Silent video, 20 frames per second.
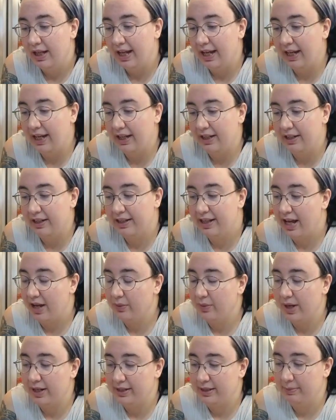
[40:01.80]
And that
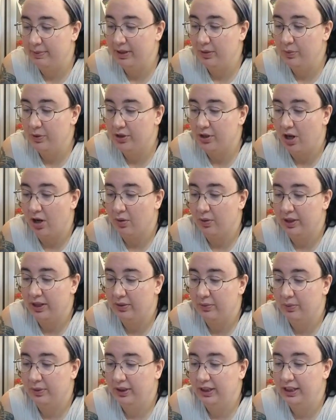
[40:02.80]
recipe was already
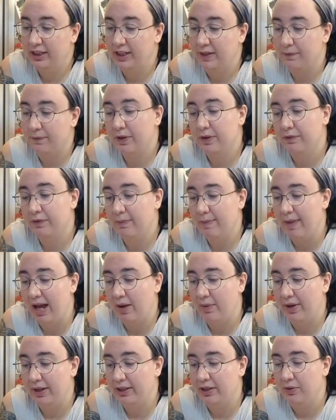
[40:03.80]
really different from
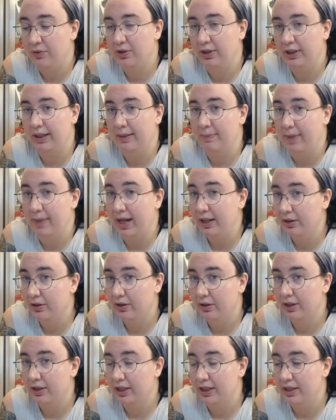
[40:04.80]
how I usually make
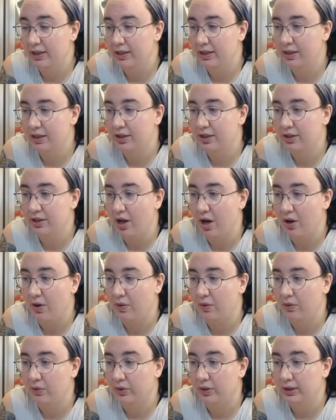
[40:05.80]
cookies,
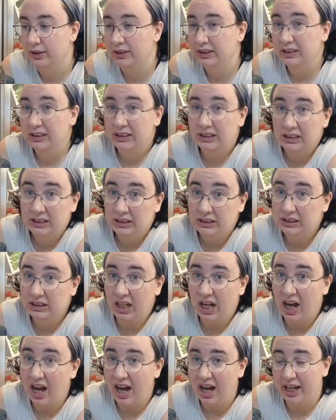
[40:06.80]
so
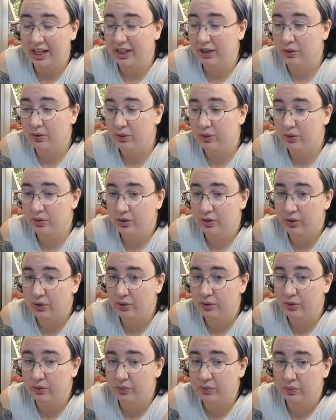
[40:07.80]
I
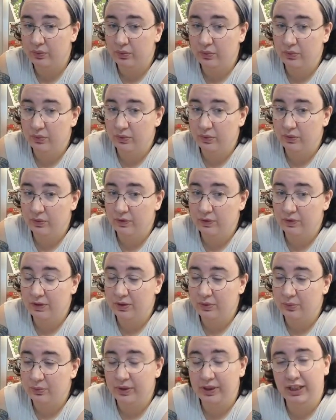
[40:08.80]
couldn't
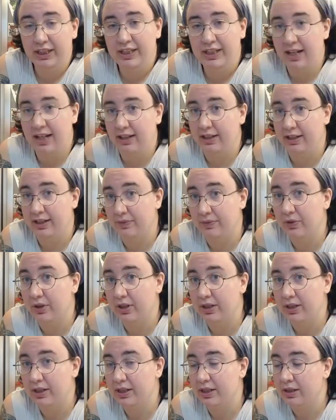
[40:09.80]
really tell a
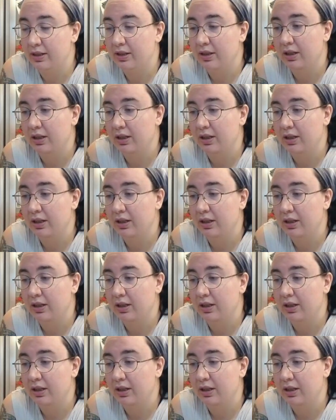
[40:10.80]
difference.